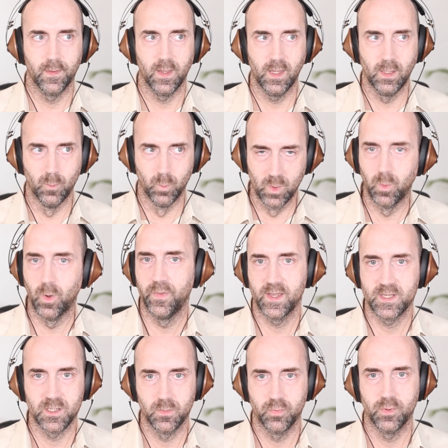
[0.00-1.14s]
we want that
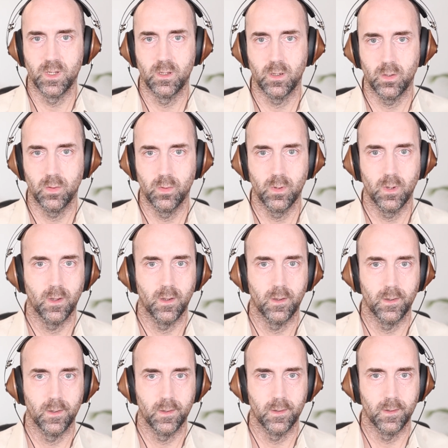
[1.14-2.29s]
superego.
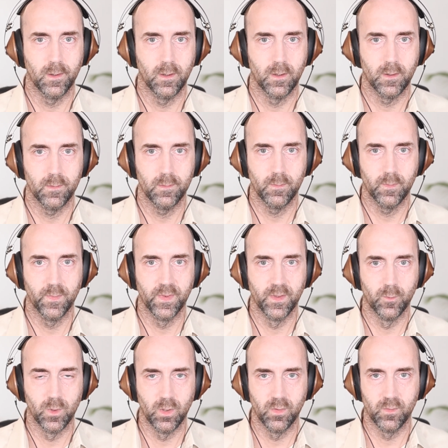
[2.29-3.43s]
The
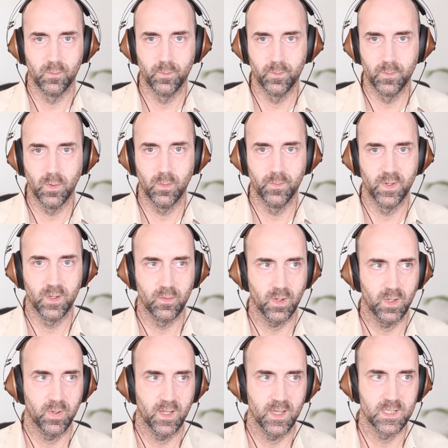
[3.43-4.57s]
world would not be a
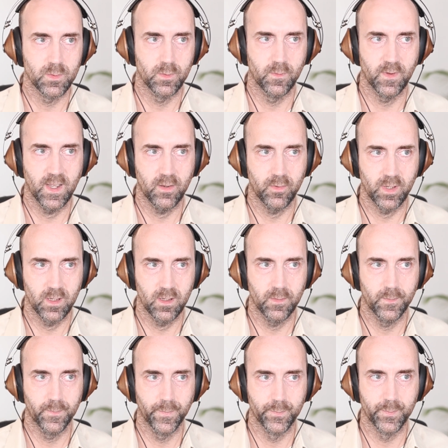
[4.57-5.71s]
great place without it.